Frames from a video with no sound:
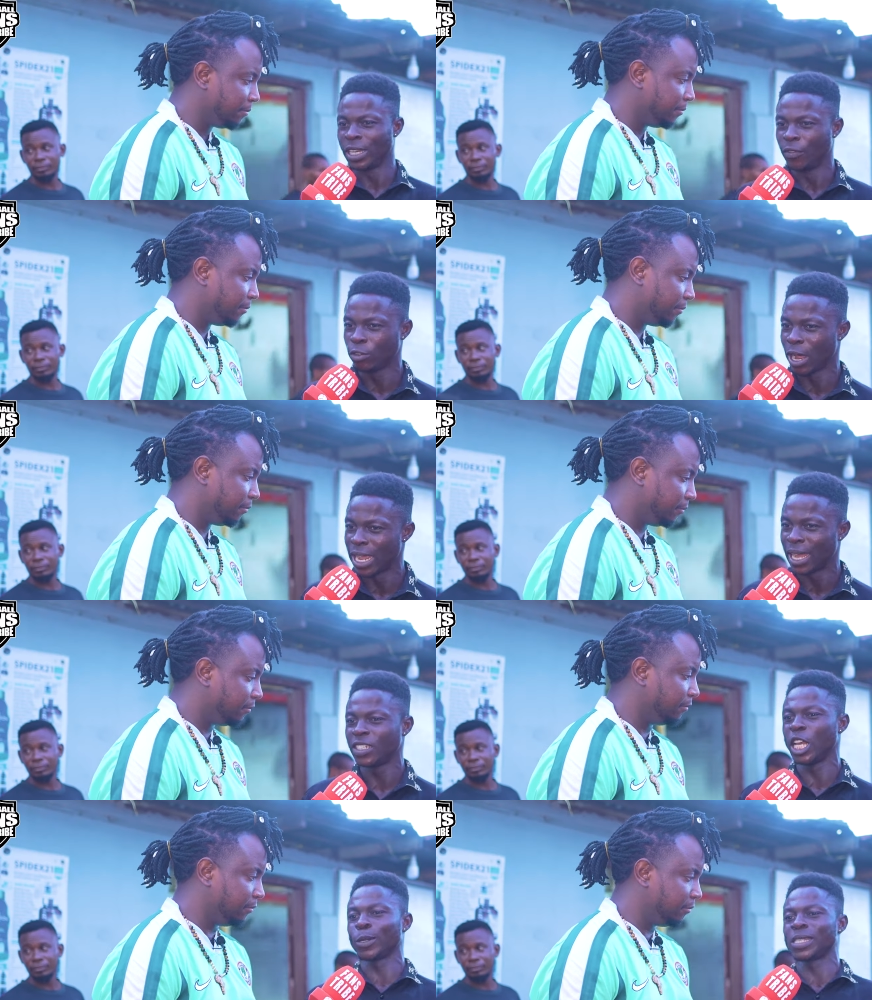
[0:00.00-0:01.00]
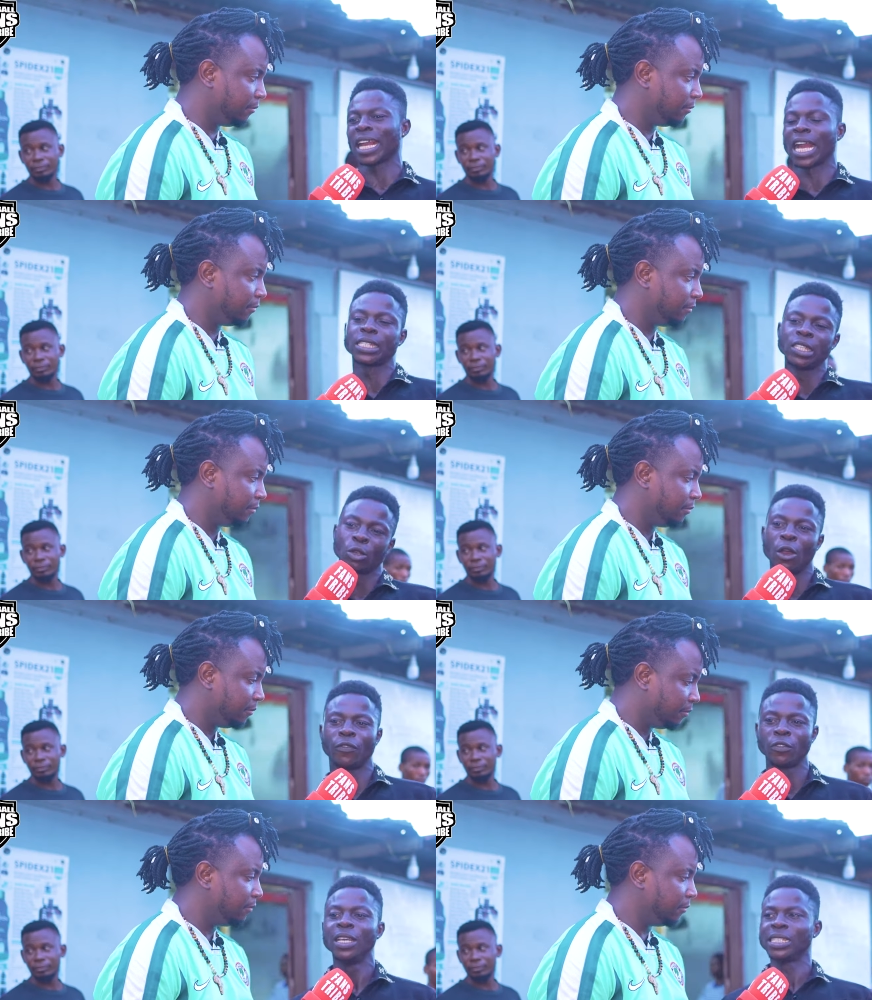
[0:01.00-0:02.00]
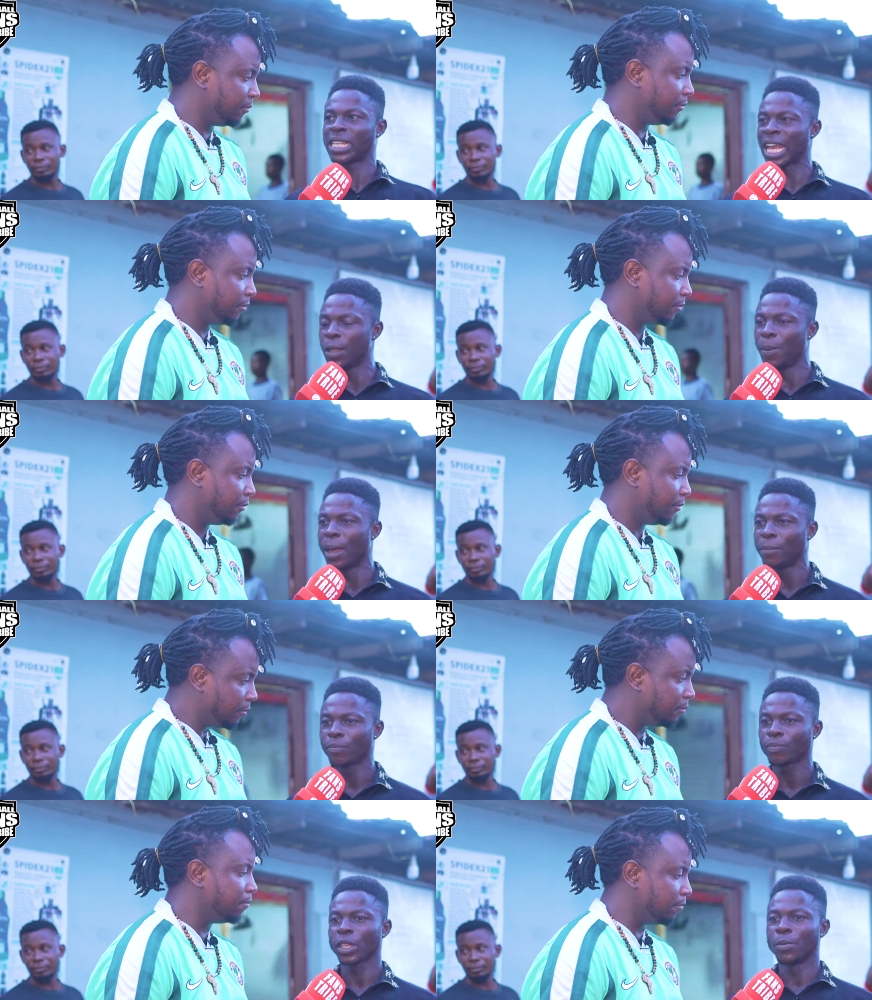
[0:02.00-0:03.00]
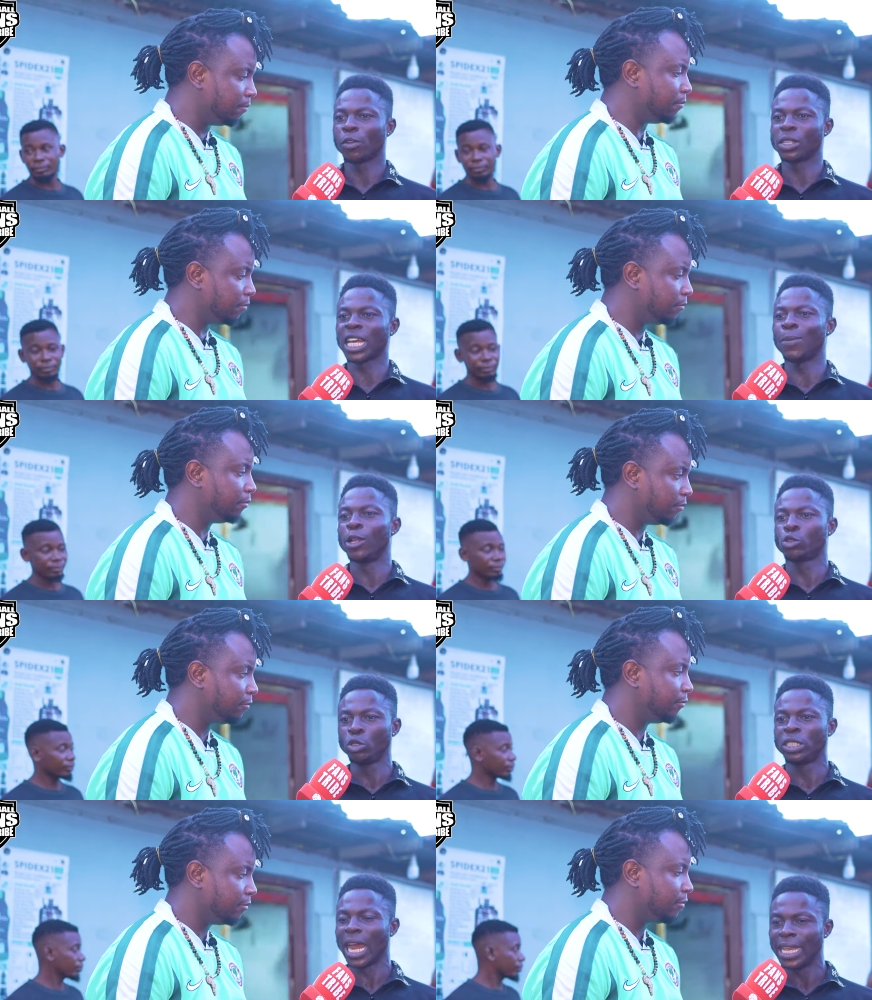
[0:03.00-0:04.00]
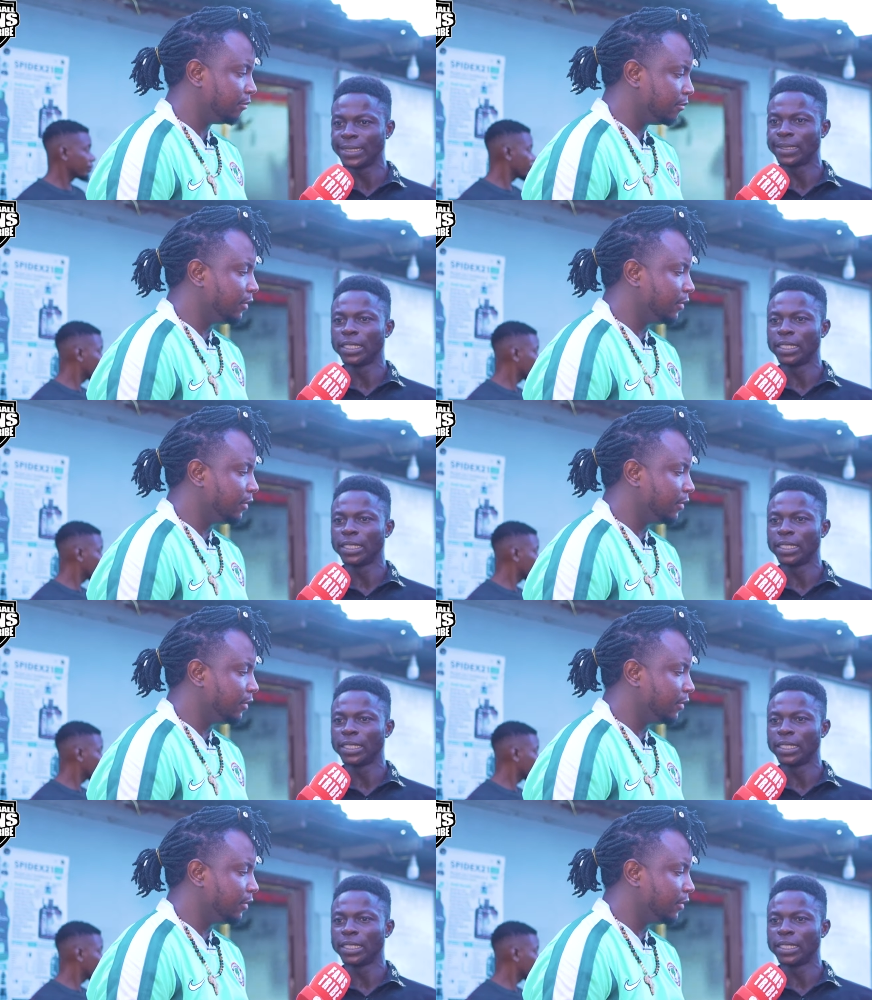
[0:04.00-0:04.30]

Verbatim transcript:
Speaker 1: David Raya, the next person I can think of Saliba because Saliba too tried,